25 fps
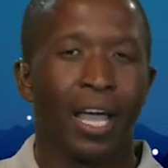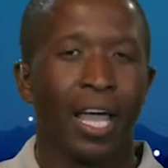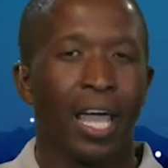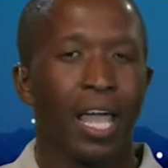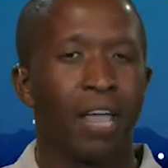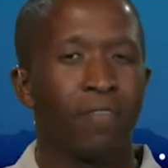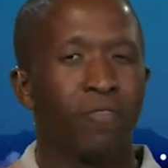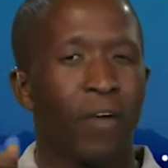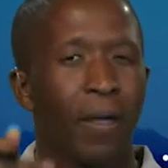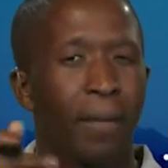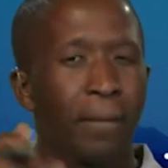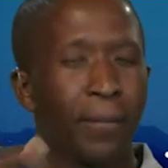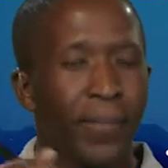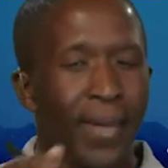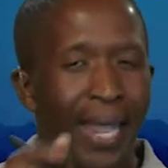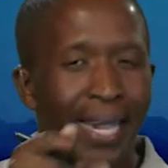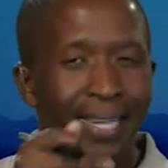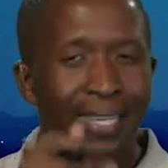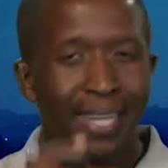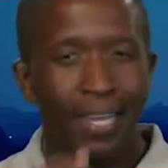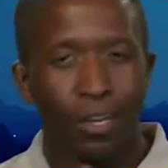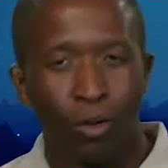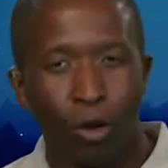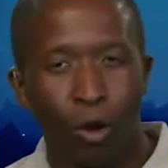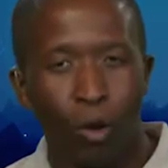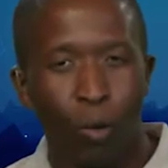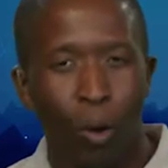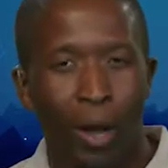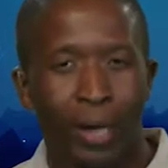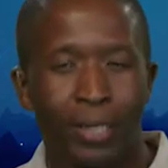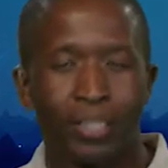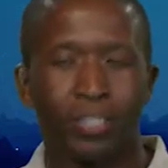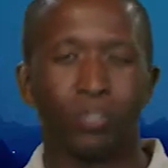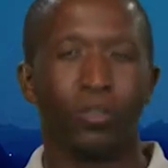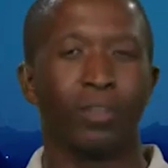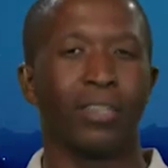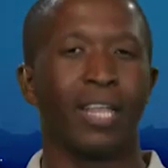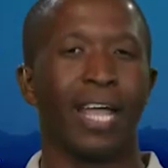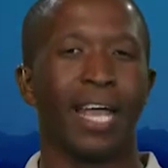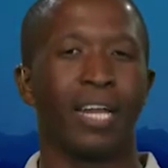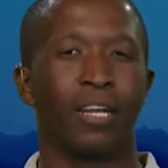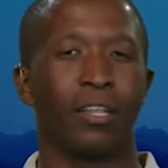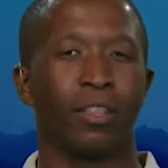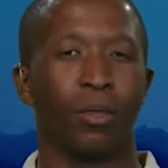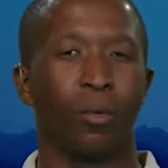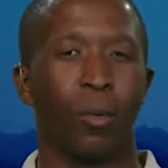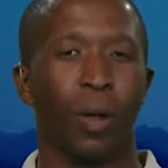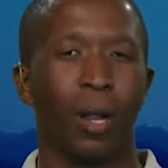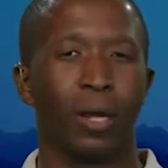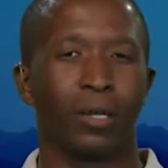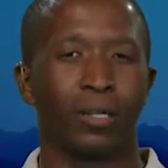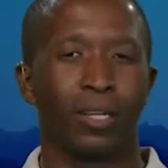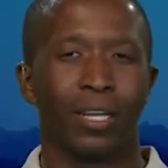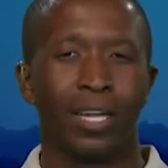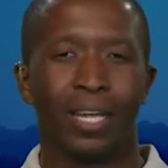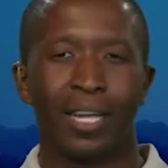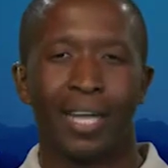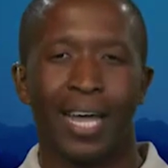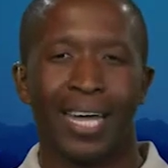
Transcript: If I pick the wrong one, it's not the end of the world.